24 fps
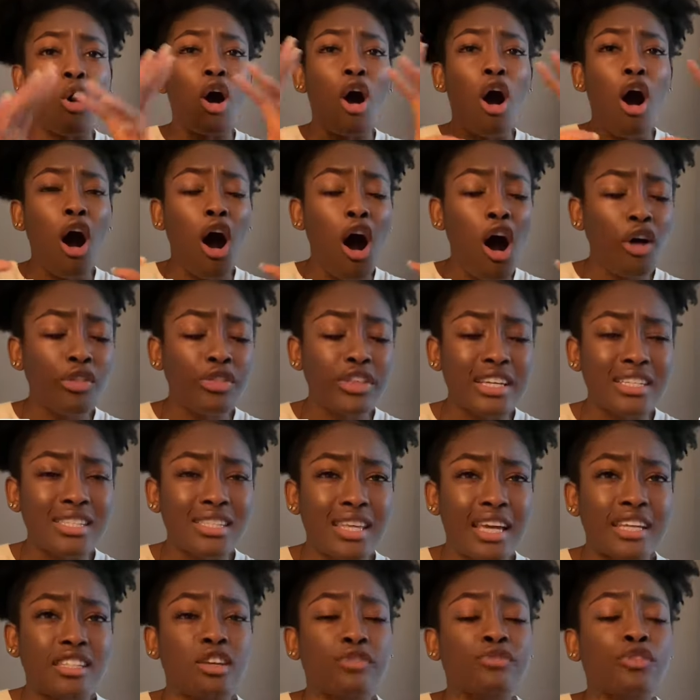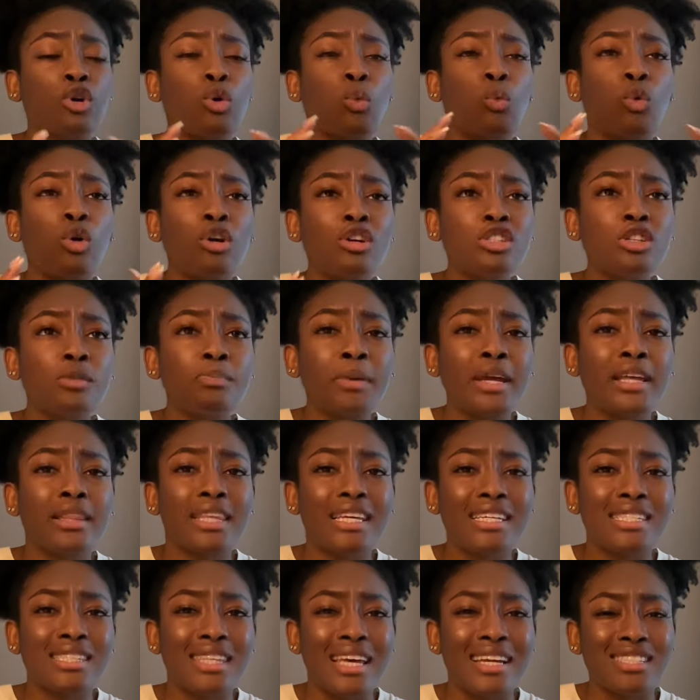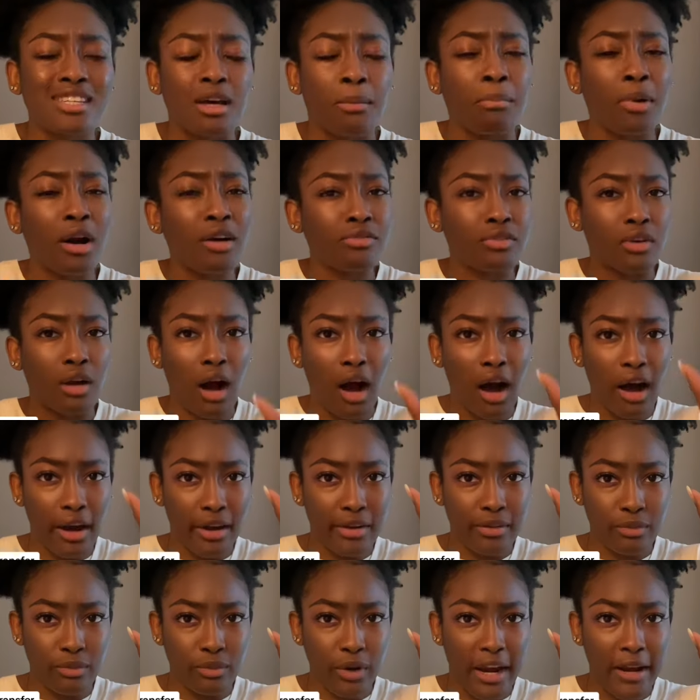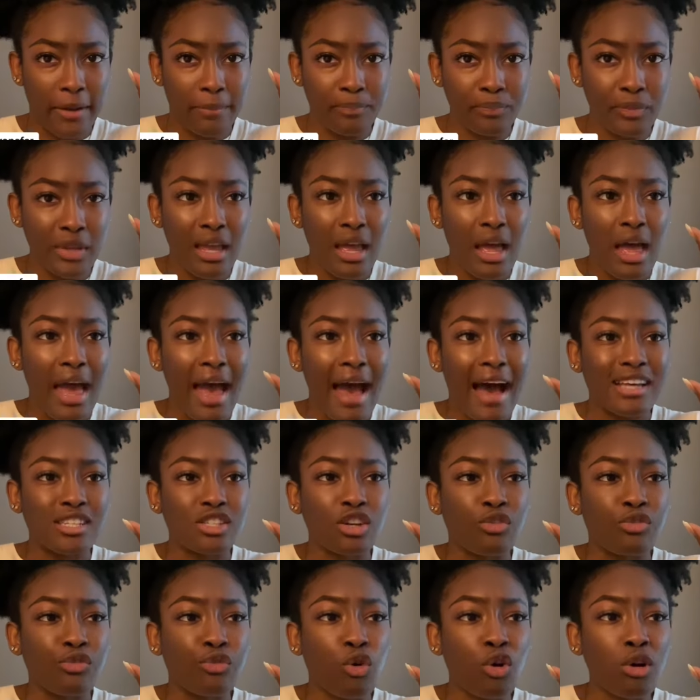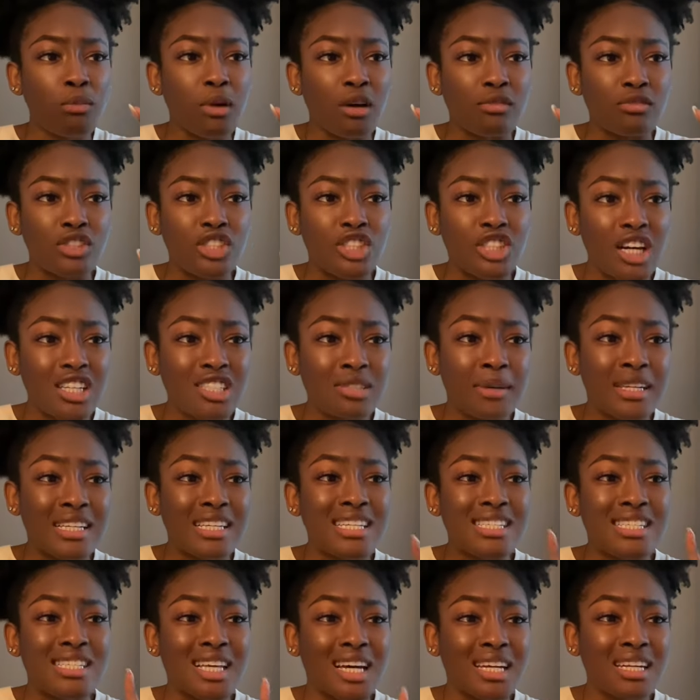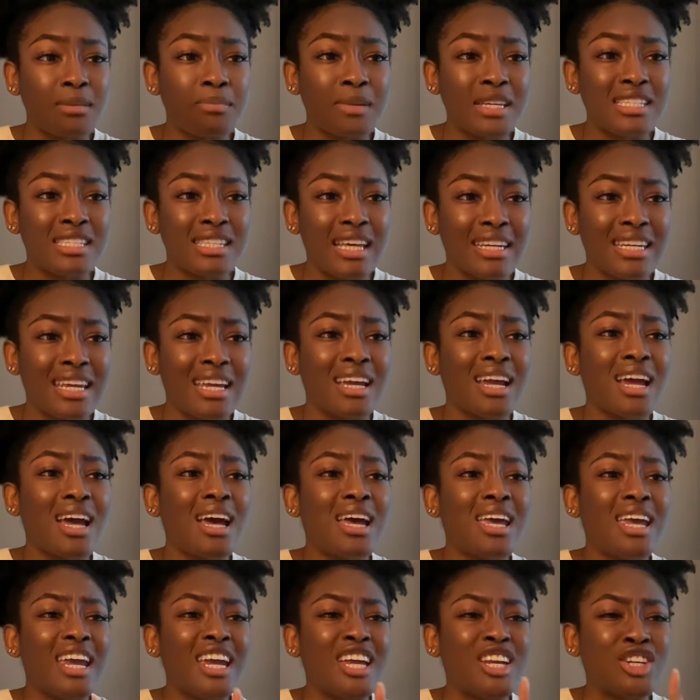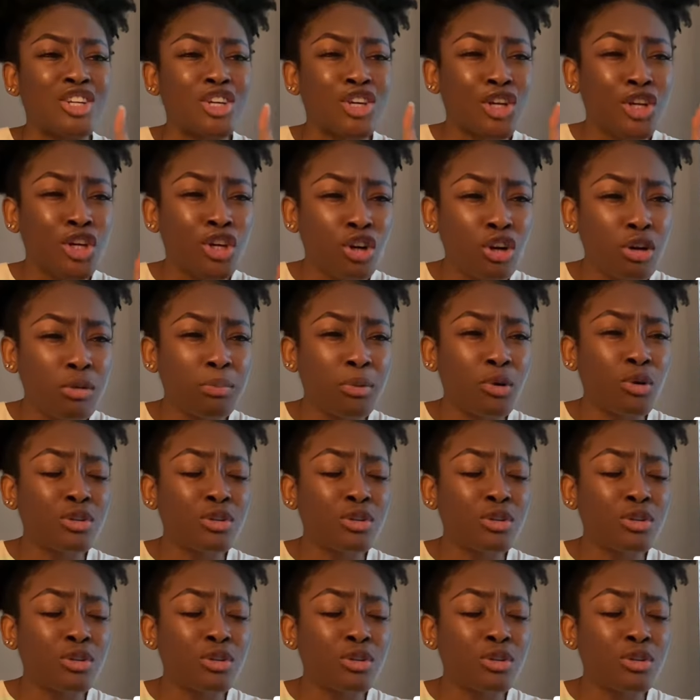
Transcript: all these things, if you're worshiping these things above God, right? As a form of judgment, he's going to be sending incurable